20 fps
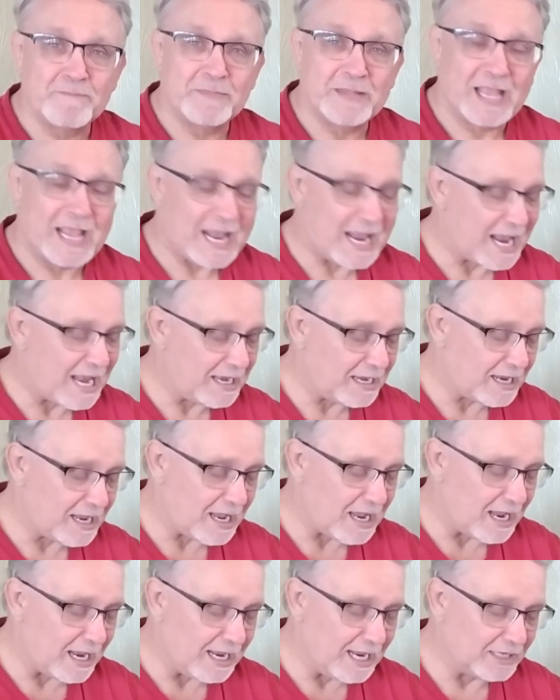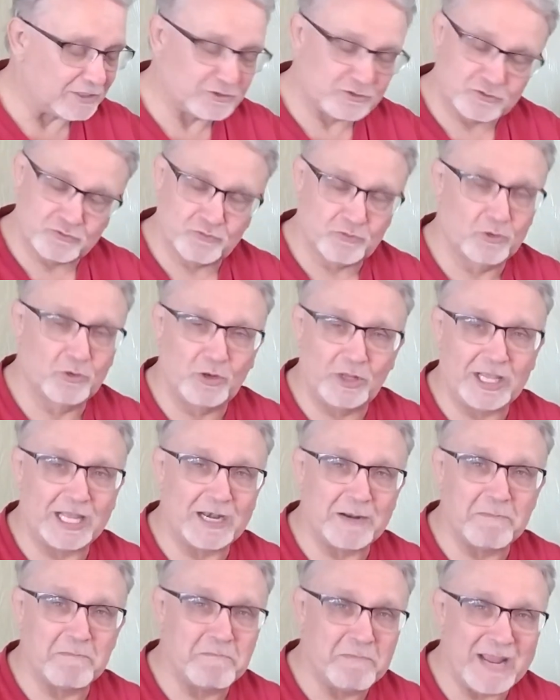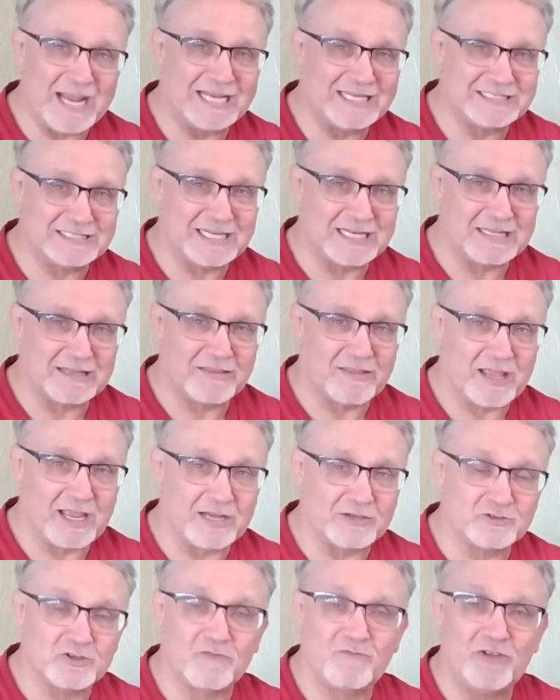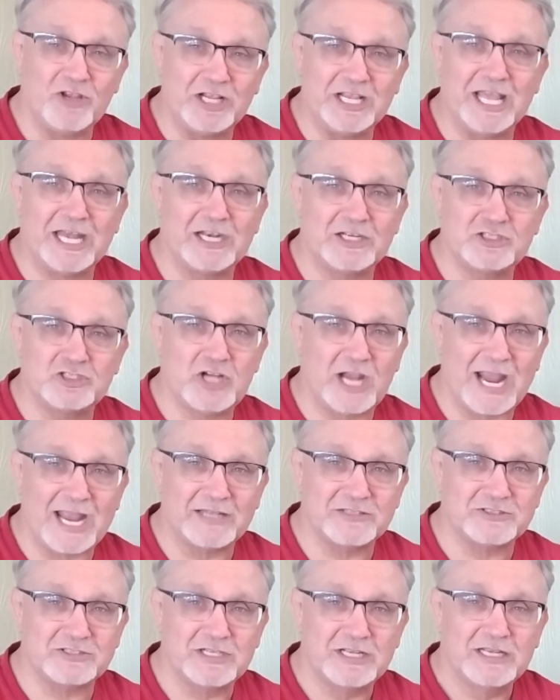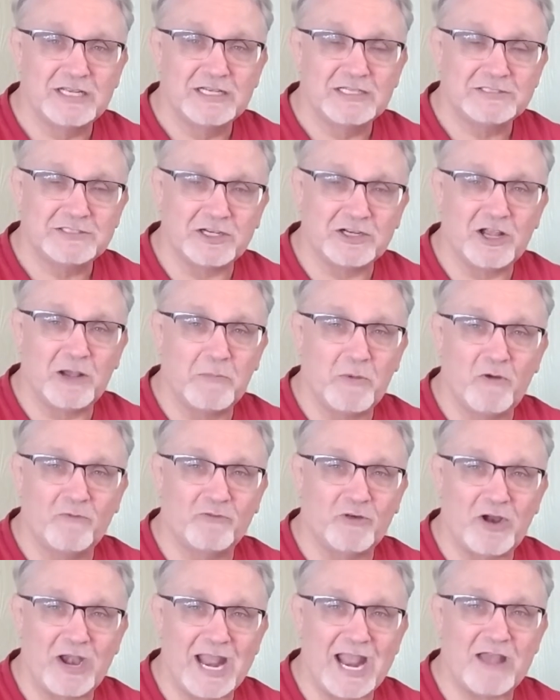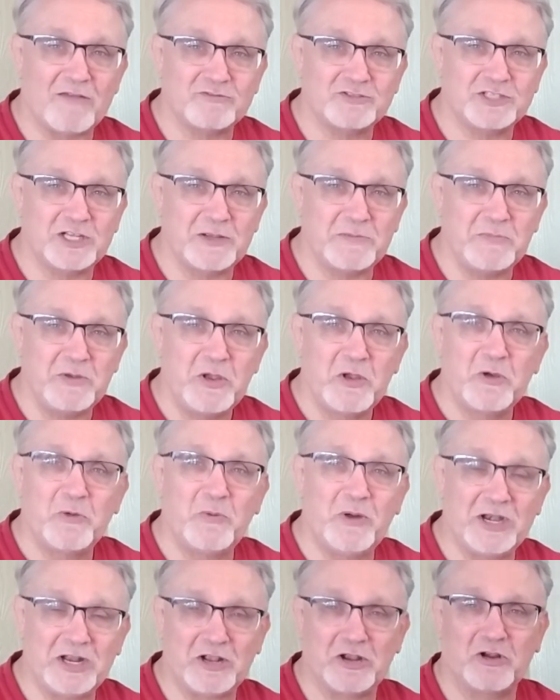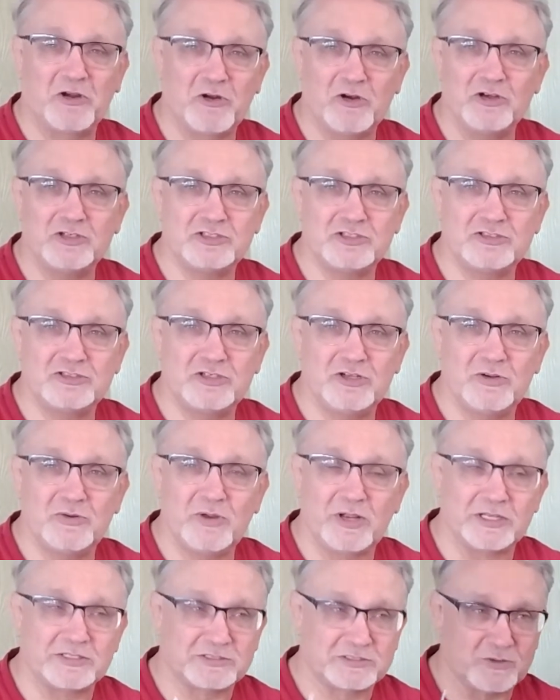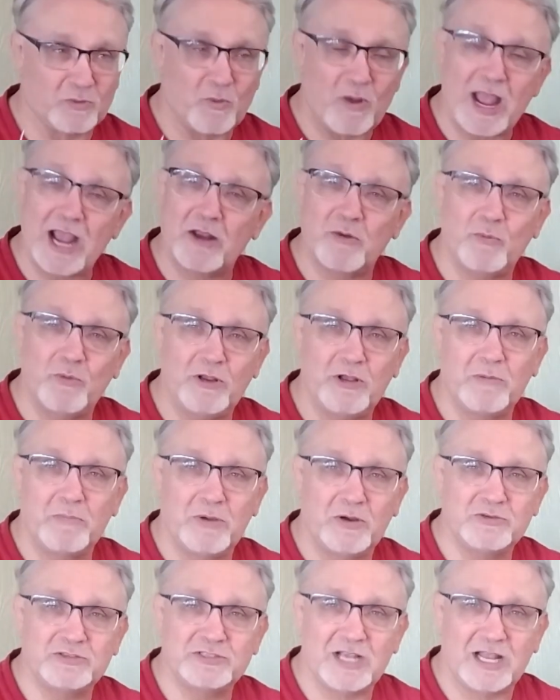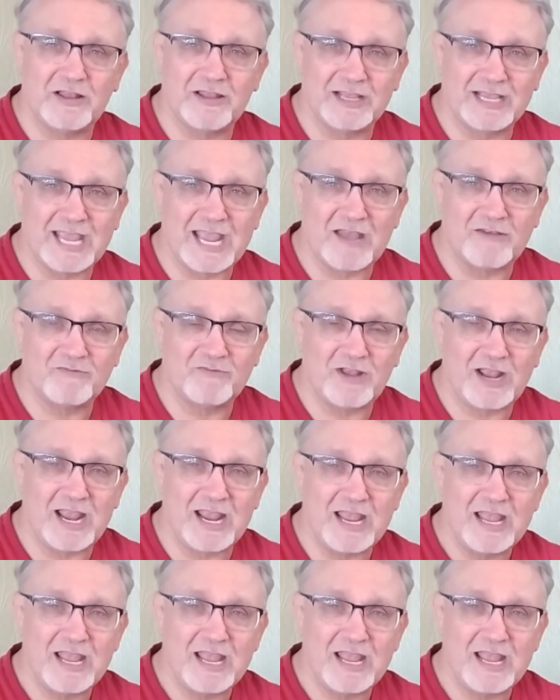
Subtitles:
And it's truly an amazing thing. So if you get a chance to come over and have some, we'd encourage you to. It's the Wagon Wheel Motel and Cafe.